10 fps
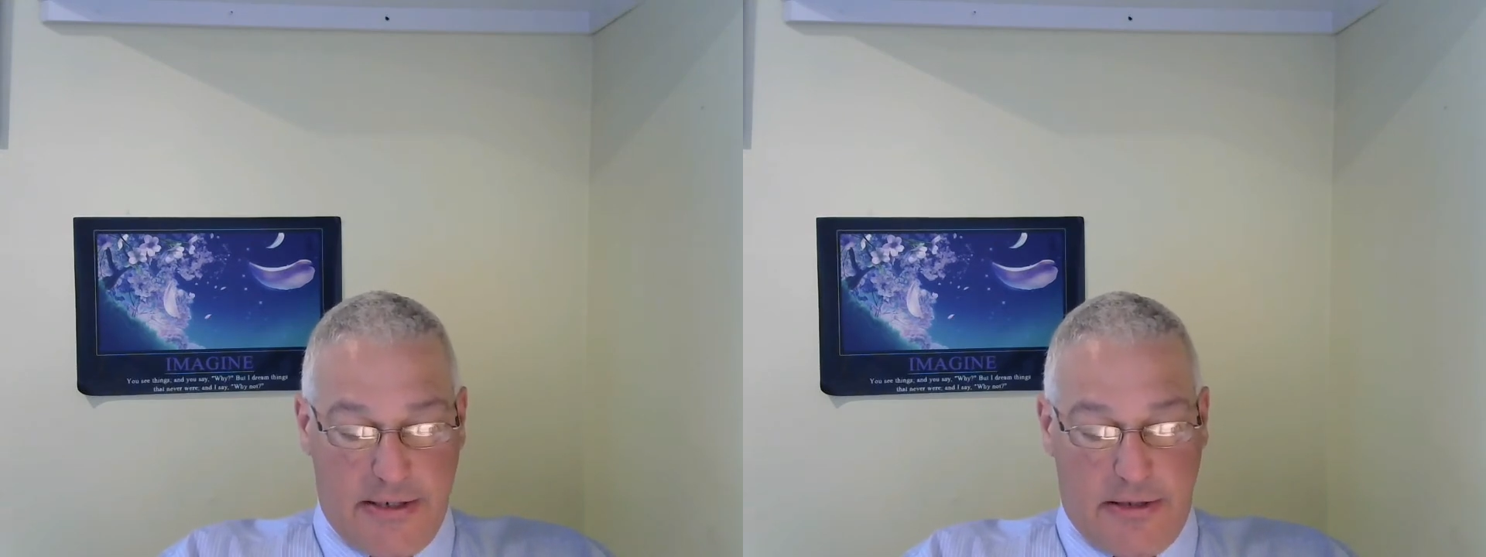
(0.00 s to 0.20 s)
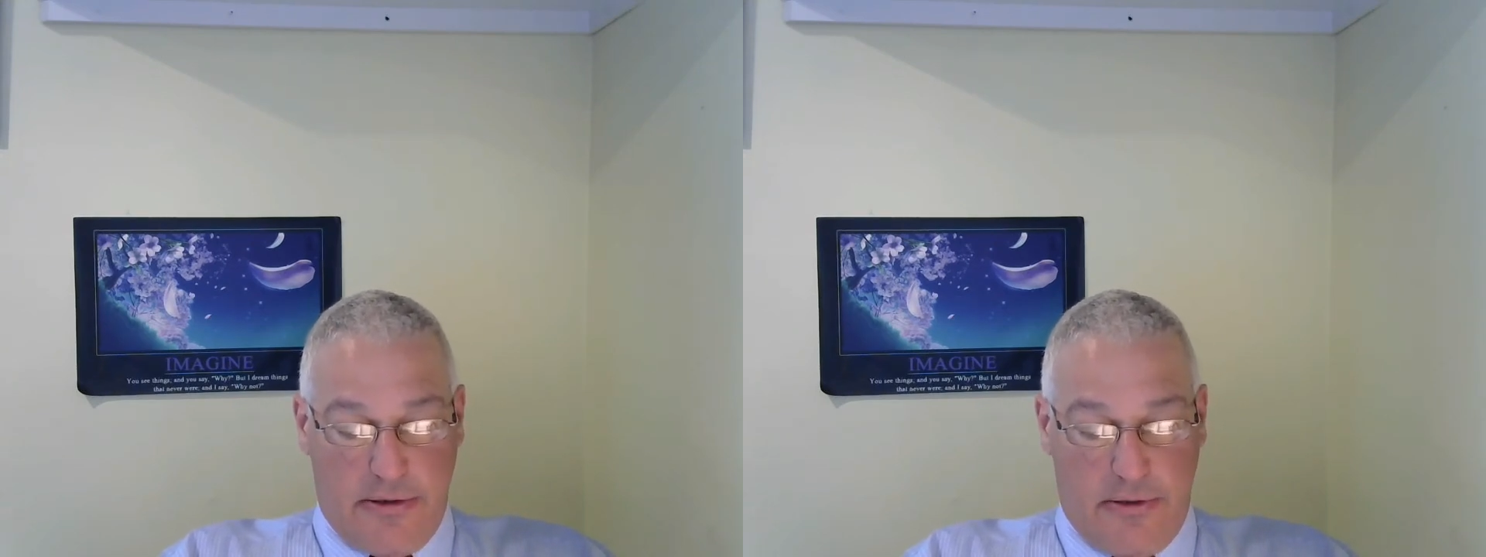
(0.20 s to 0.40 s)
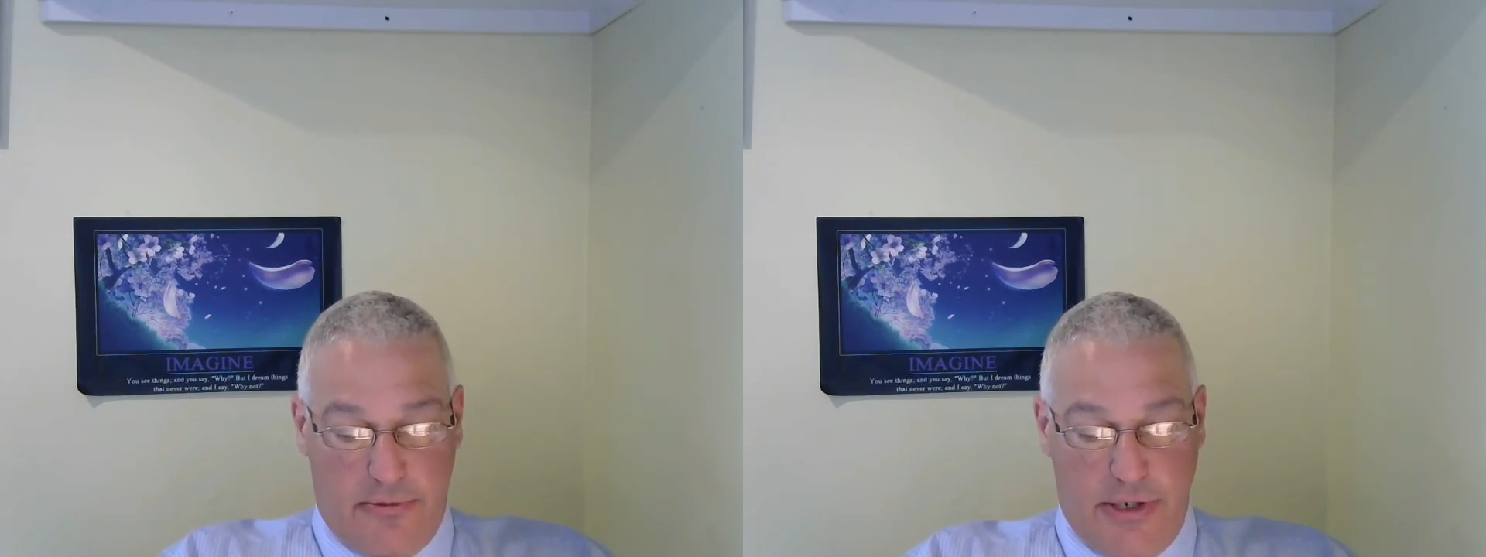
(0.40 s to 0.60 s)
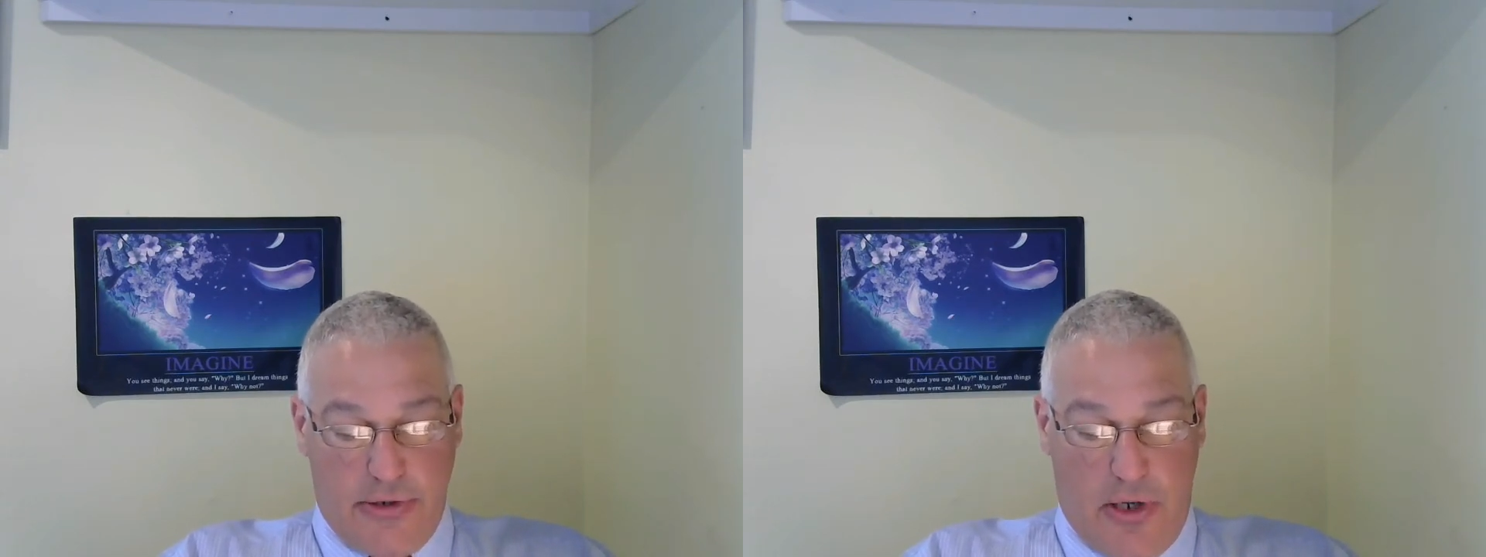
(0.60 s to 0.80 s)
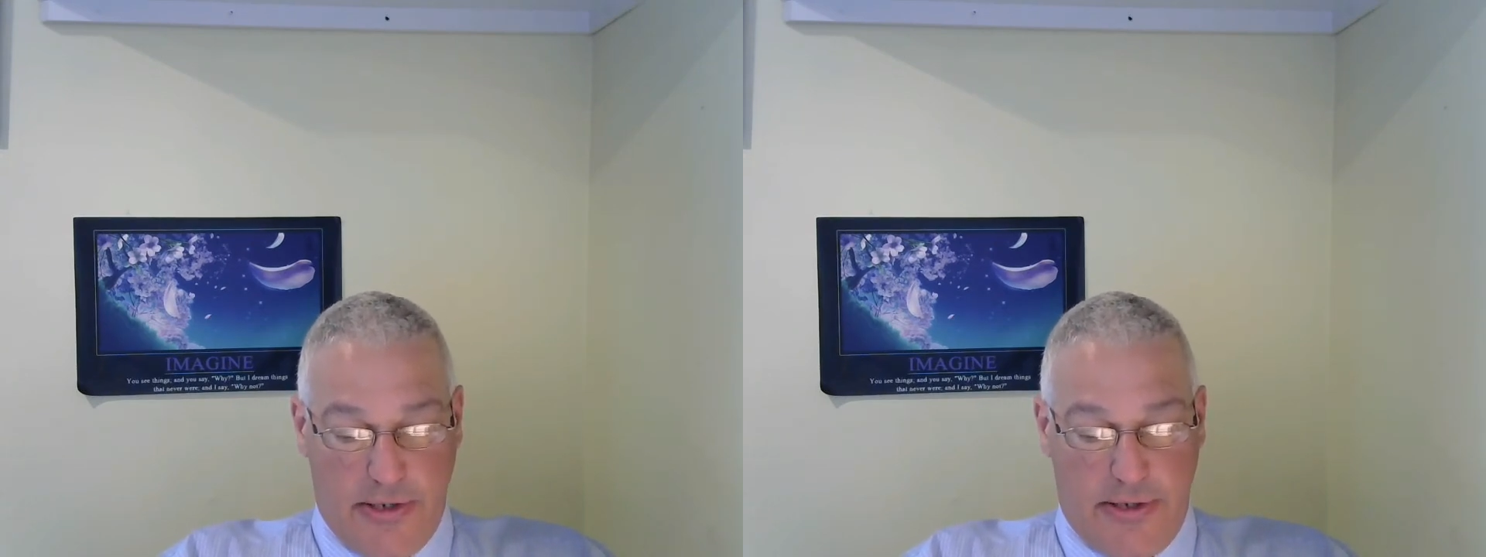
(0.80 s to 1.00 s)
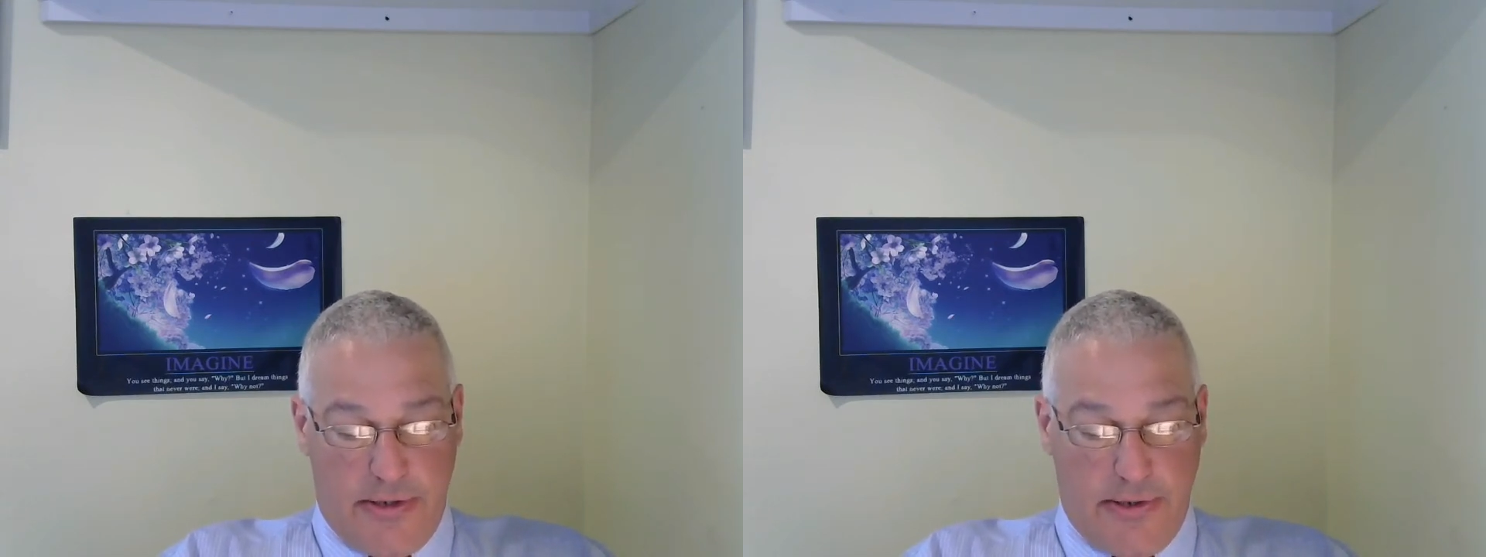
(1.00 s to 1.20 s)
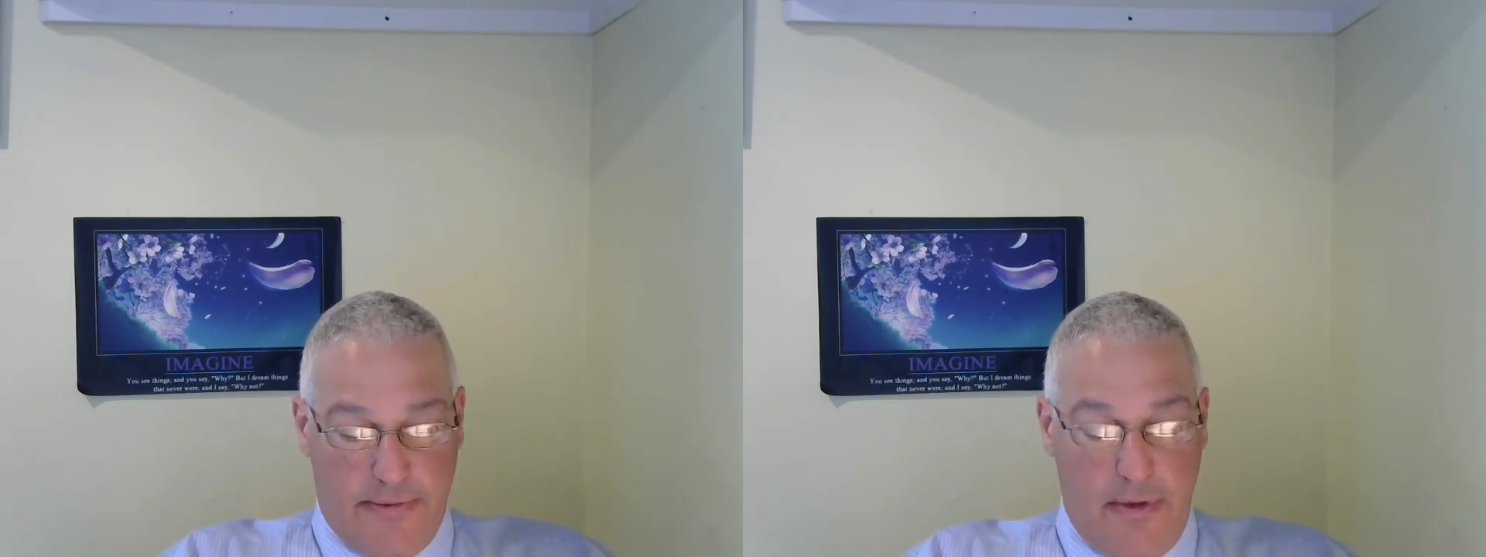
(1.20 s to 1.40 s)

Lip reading: to the resources.